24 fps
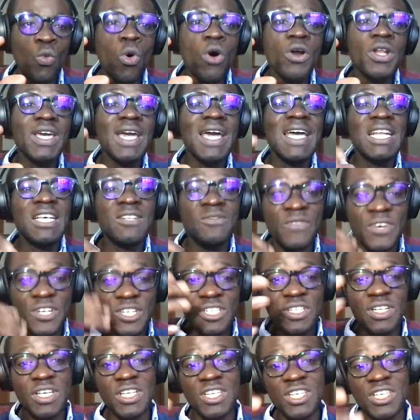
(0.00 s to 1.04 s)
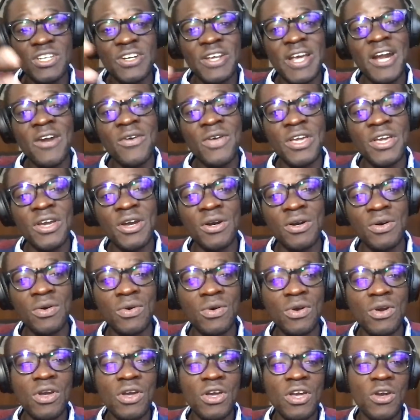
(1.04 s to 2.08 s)
One can envision a scenario
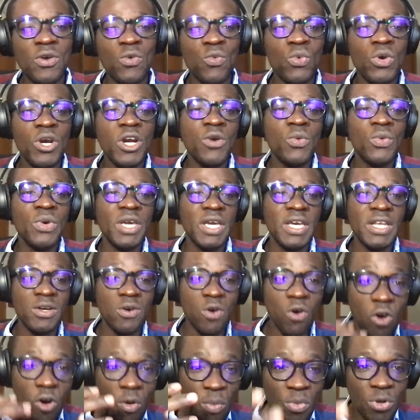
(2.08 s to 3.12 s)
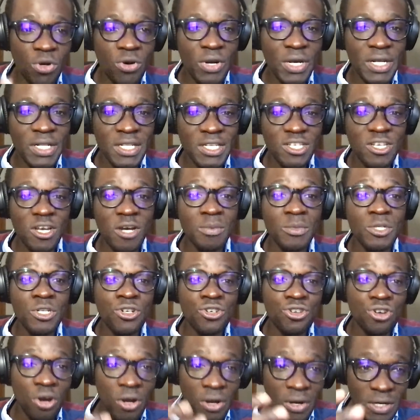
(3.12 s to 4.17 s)
where we incorporate some
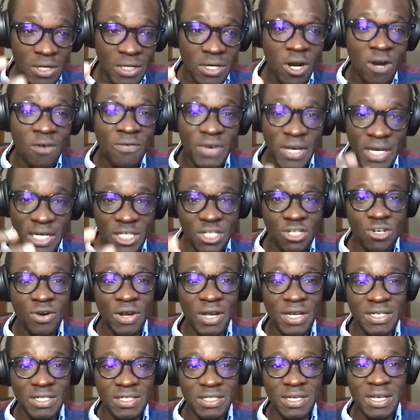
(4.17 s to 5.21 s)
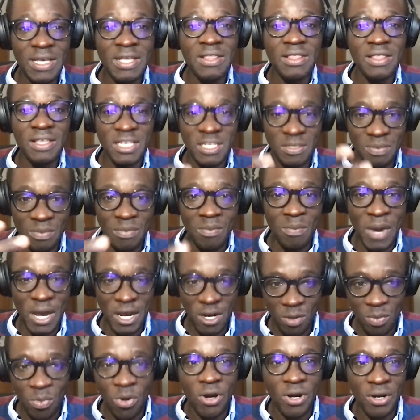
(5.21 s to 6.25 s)
drug of interest in this
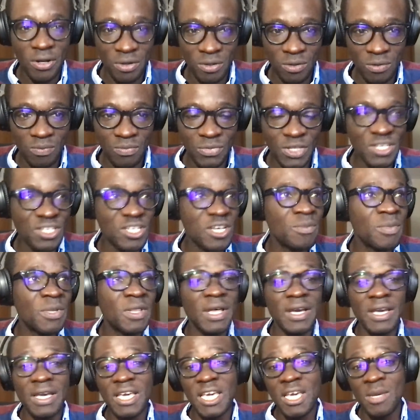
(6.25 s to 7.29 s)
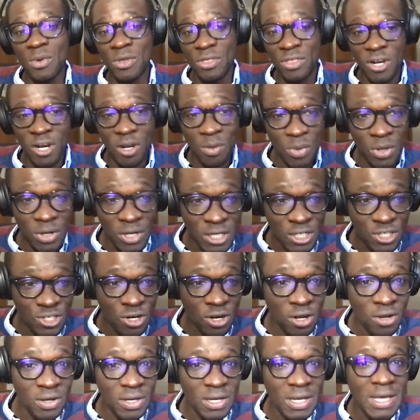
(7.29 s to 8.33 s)
microparticle. This can be like a therapeutic
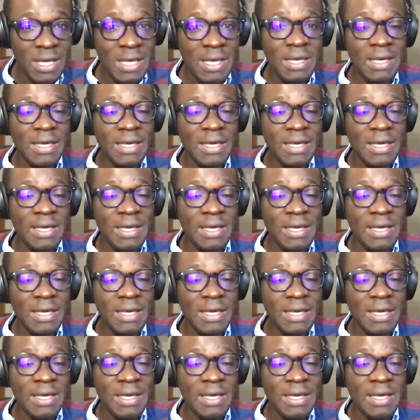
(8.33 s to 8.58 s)
drug.